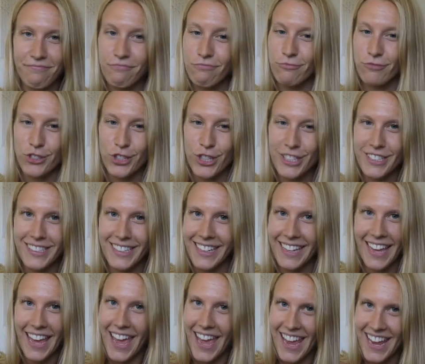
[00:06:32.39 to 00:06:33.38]
just in
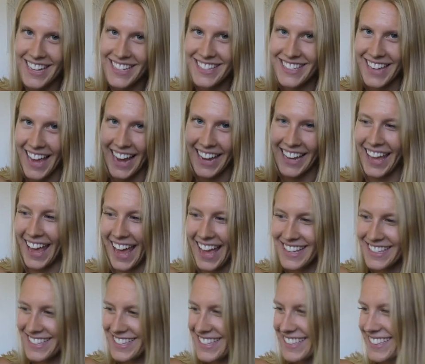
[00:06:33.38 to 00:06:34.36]
case, I
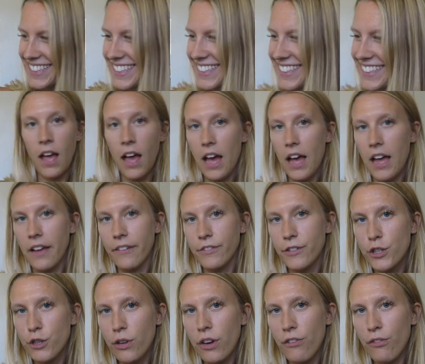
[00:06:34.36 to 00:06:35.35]
guess. I have
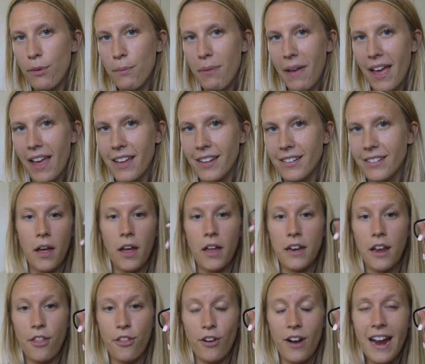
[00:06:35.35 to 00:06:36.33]
two different pens,
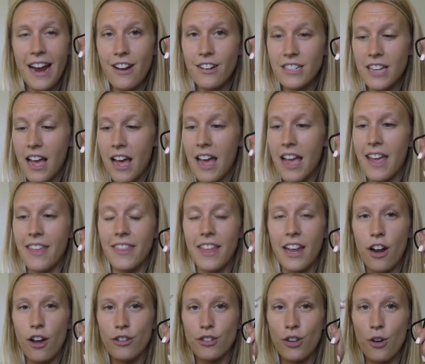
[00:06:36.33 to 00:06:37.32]
another hair tie, and then
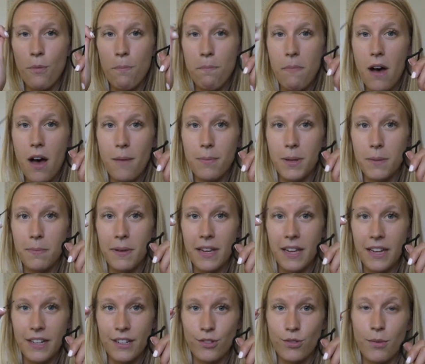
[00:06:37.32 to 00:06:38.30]
also bobby
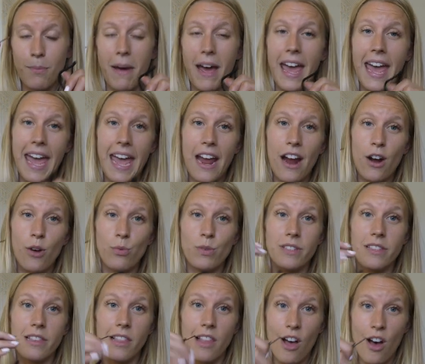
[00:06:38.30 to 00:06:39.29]
pins. When my hair
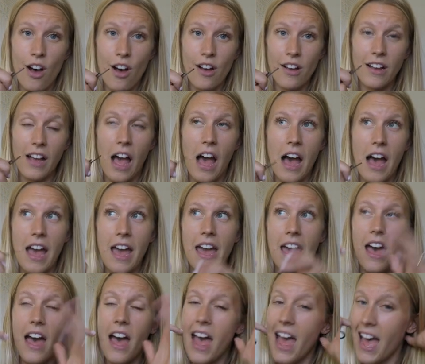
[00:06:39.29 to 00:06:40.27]
was long,
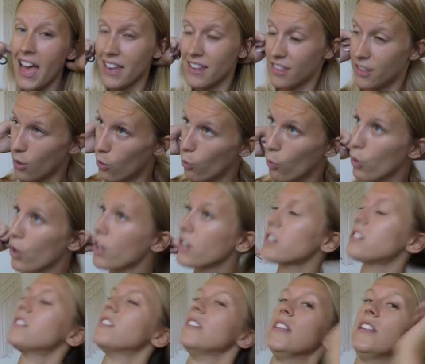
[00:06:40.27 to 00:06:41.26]
I had the
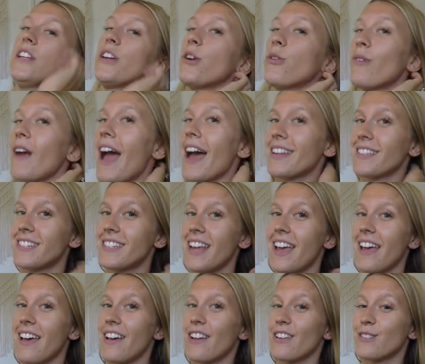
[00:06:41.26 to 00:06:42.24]
worst little rat's
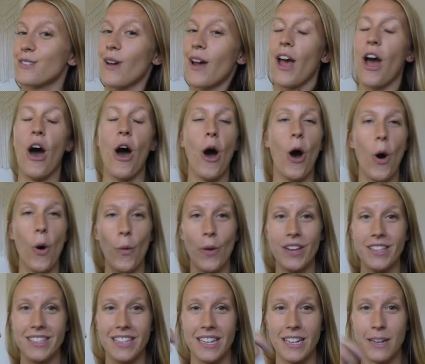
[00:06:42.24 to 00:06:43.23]
tail, so I
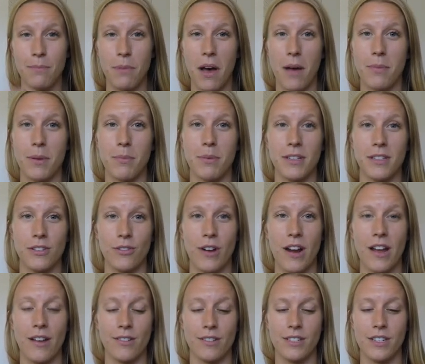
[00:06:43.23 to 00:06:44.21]
always needed bobby pins
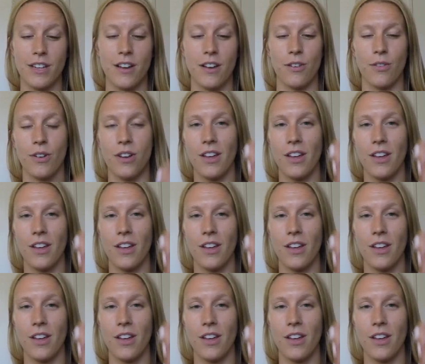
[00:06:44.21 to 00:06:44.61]
around. So